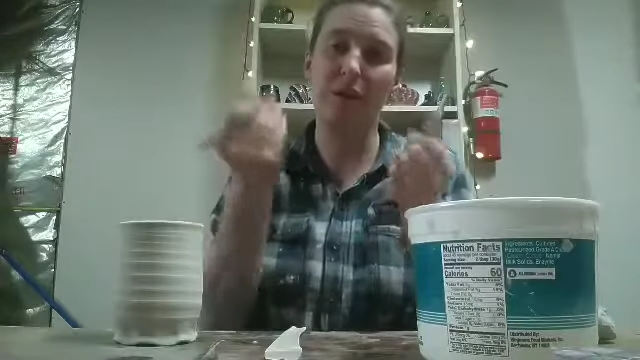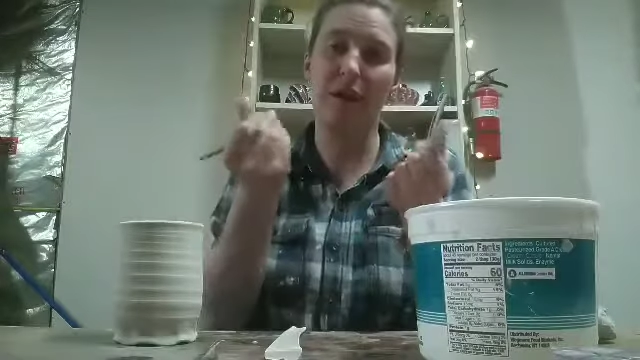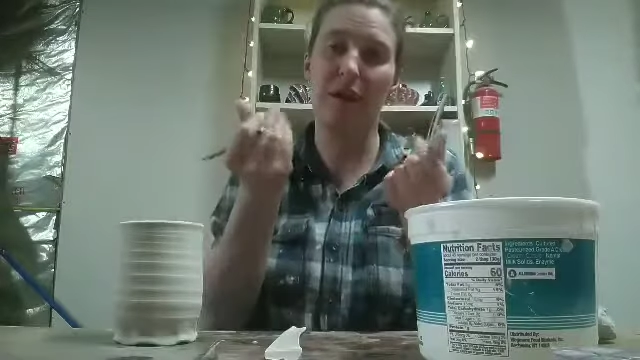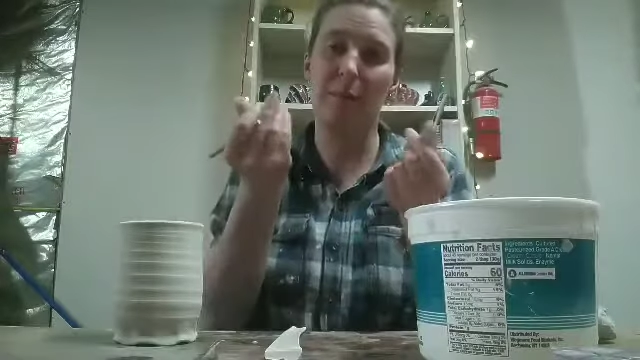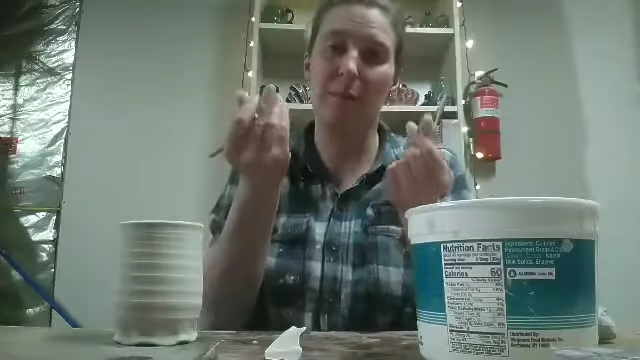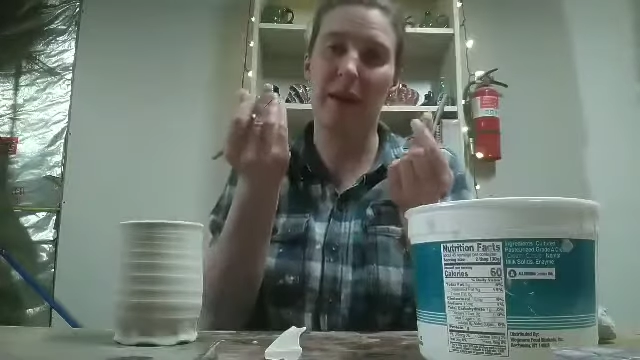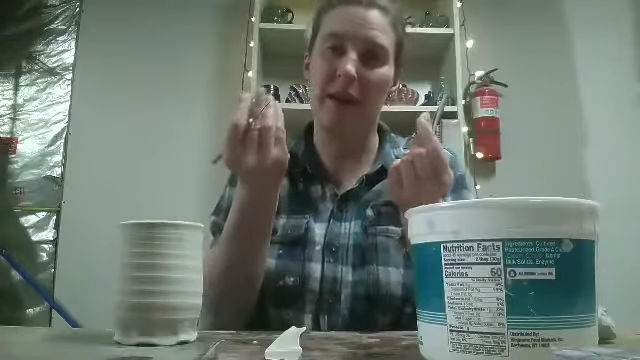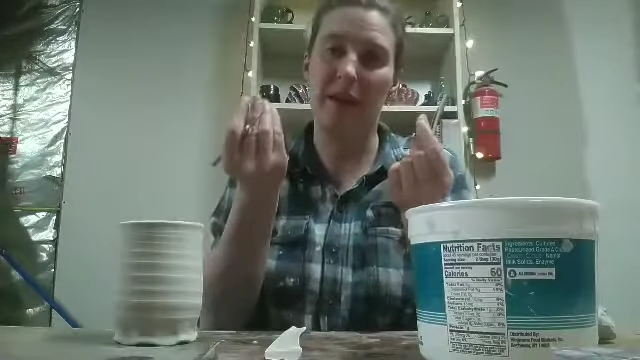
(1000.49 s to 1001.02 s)

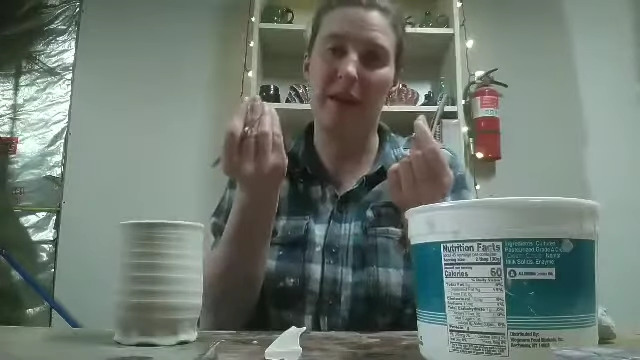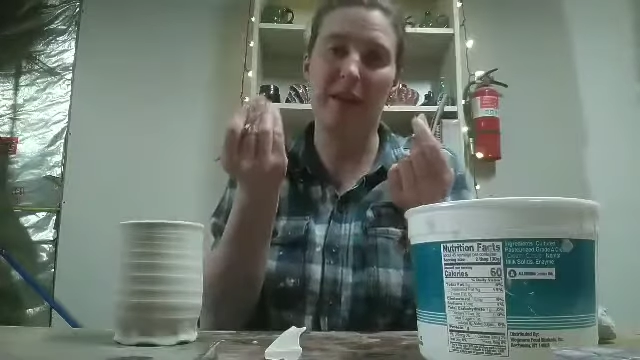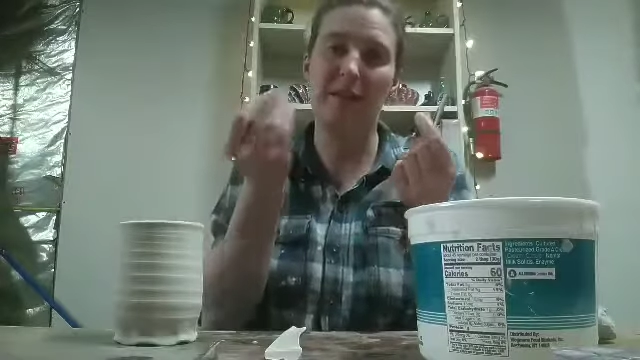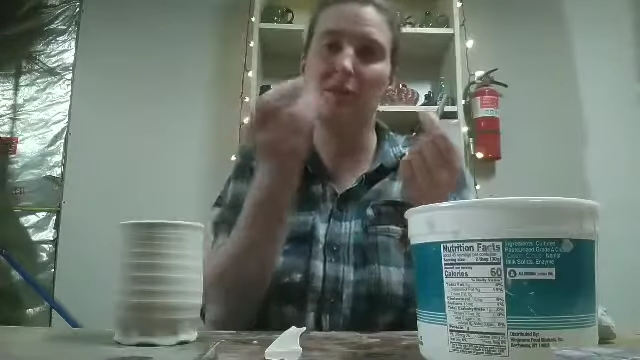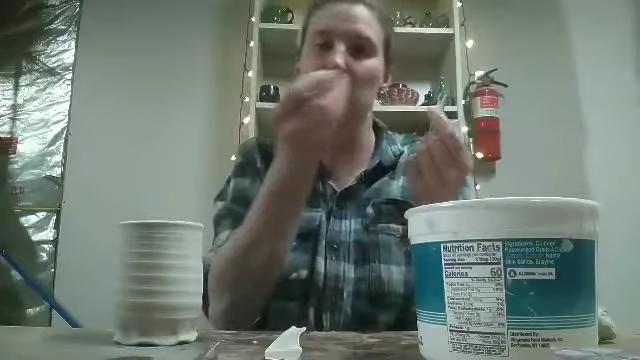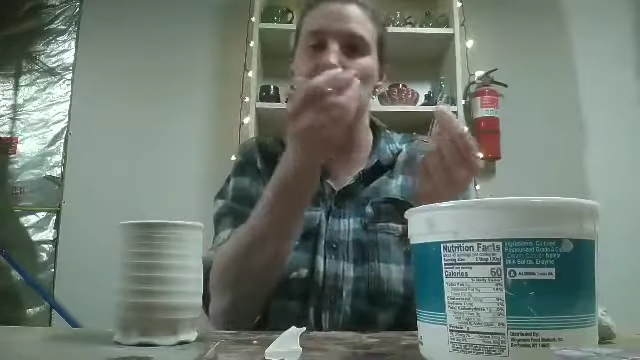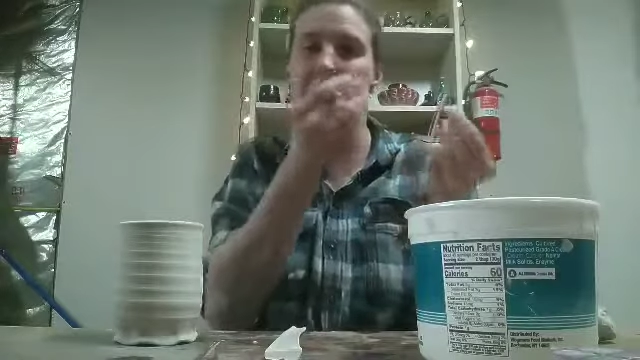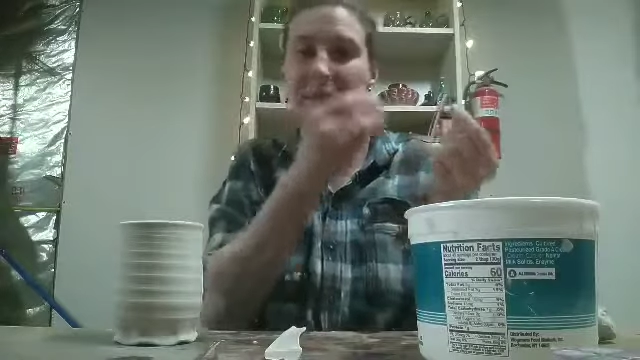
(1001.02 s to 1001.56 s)
like my
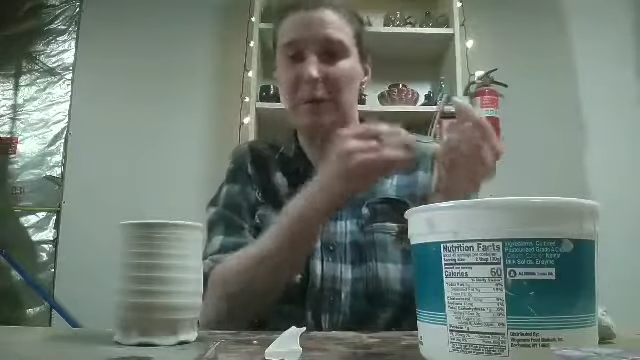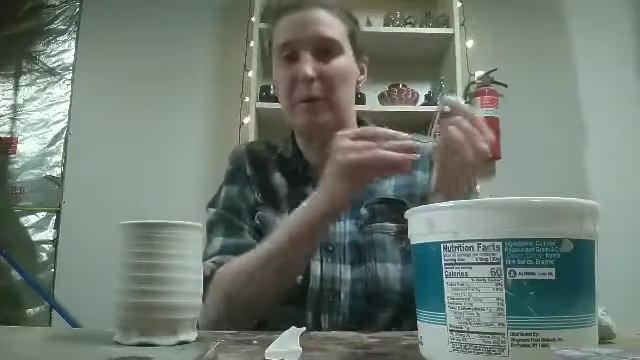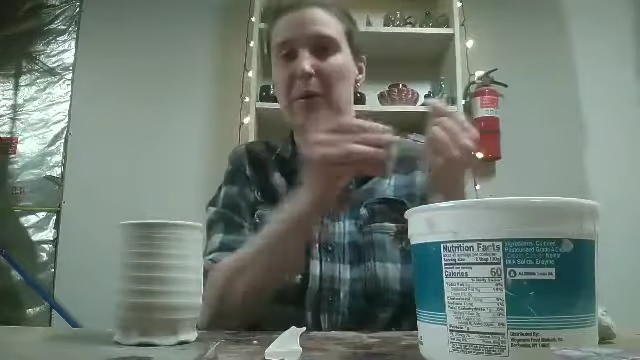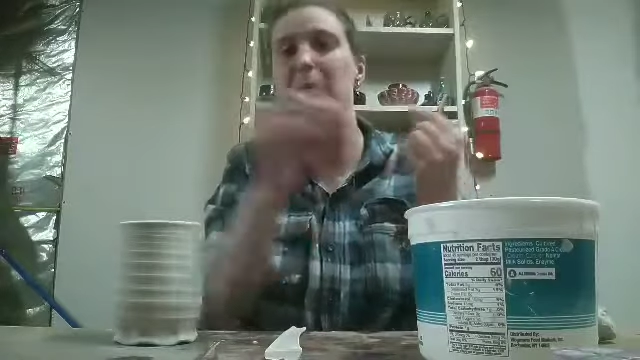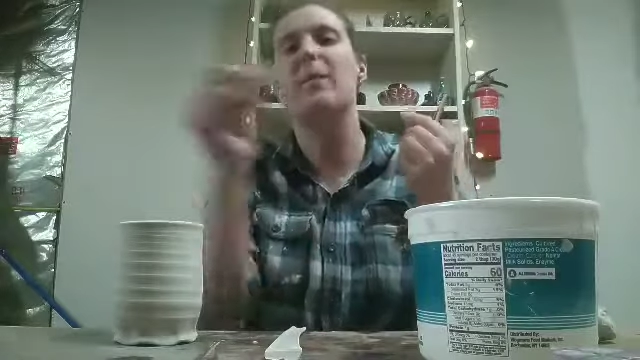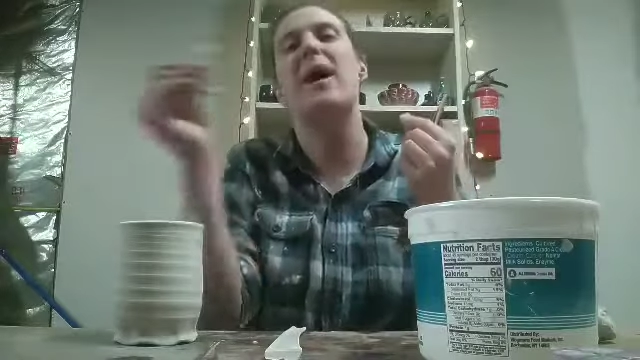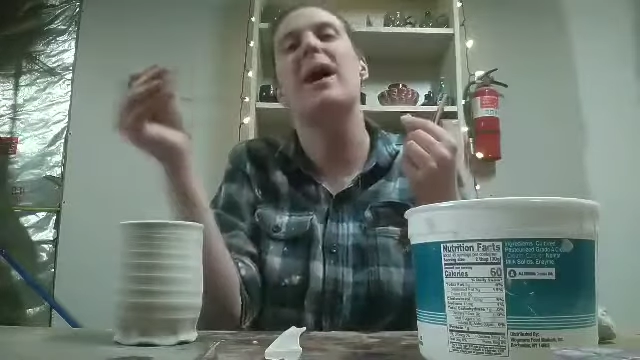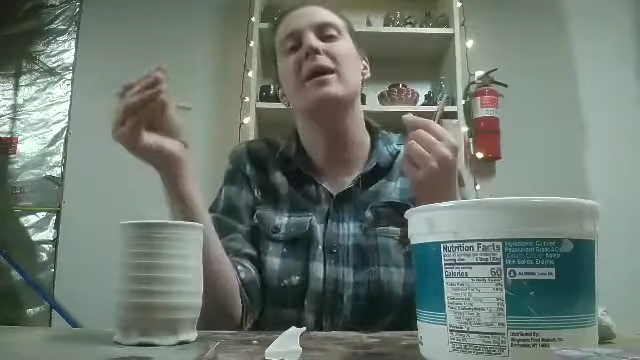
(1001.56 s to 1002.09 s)
hands were
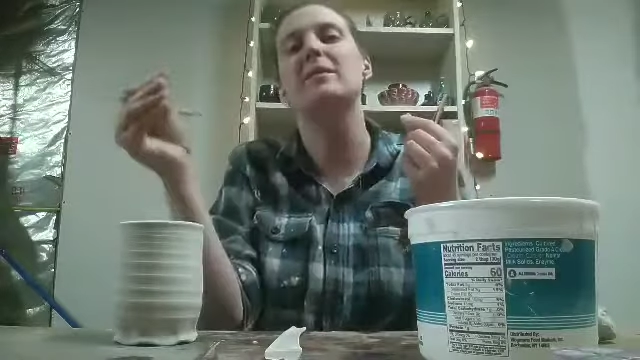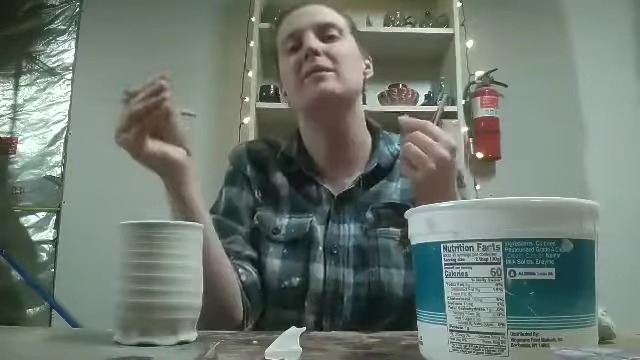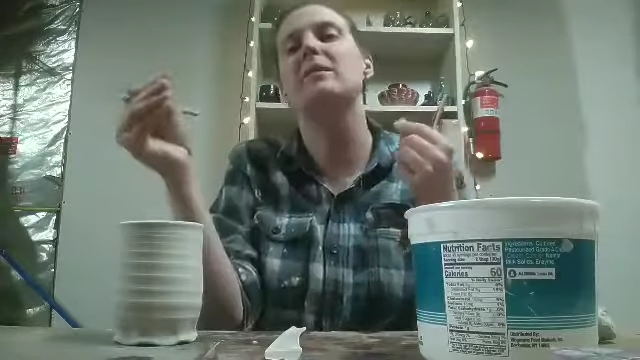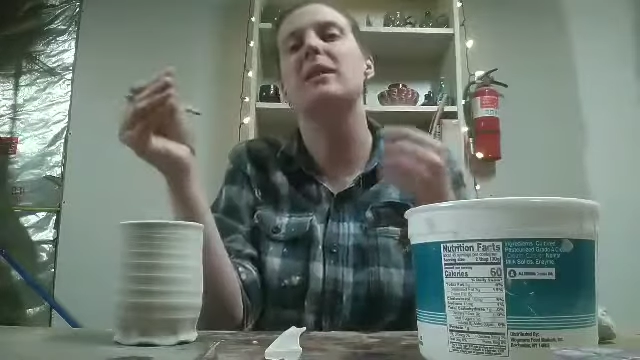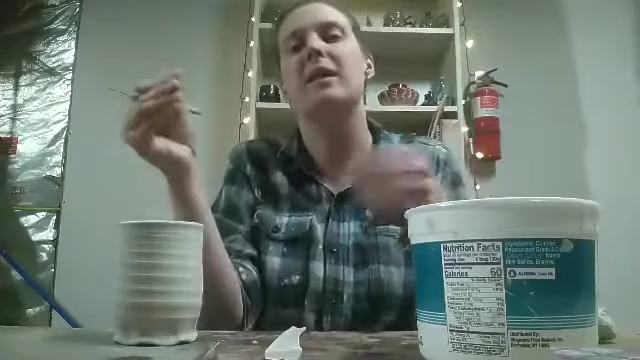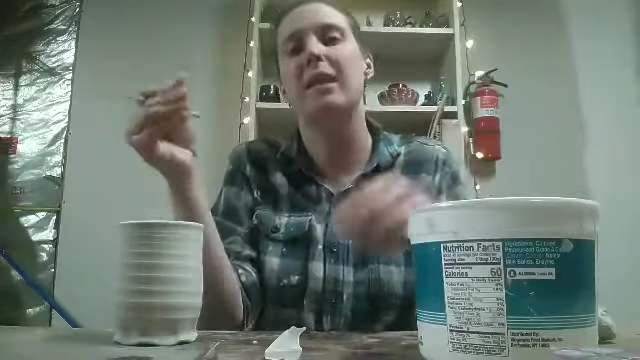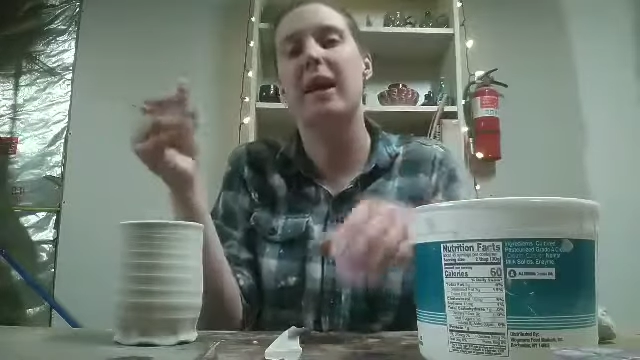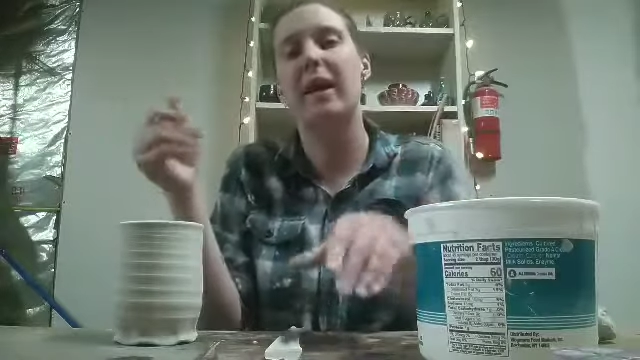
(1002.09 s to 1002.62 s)
slipping past
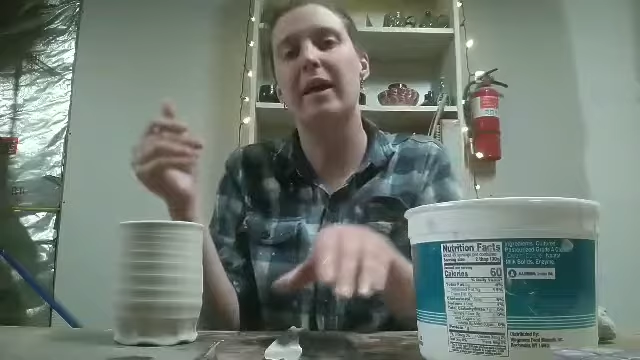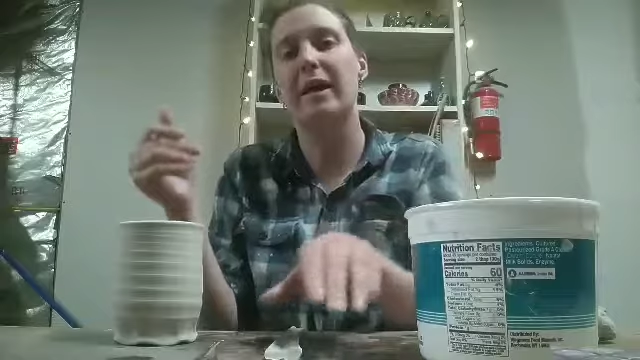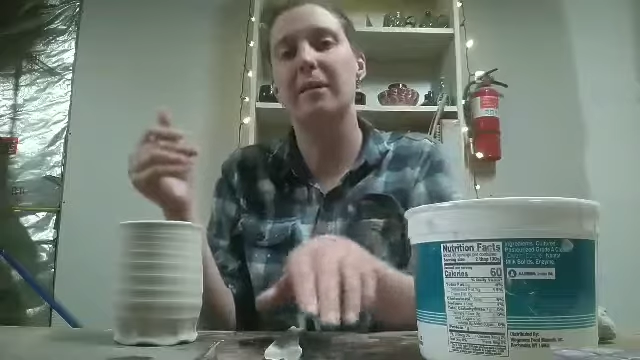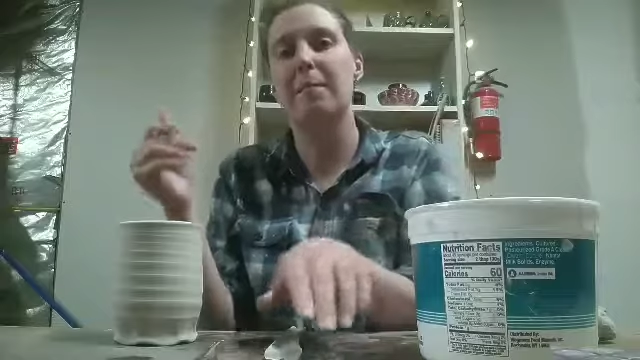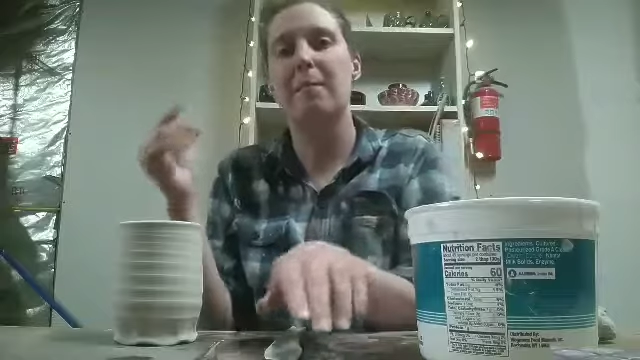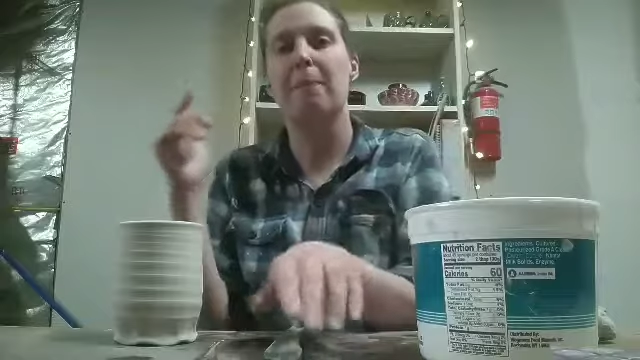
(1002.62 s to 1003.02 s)
the clay,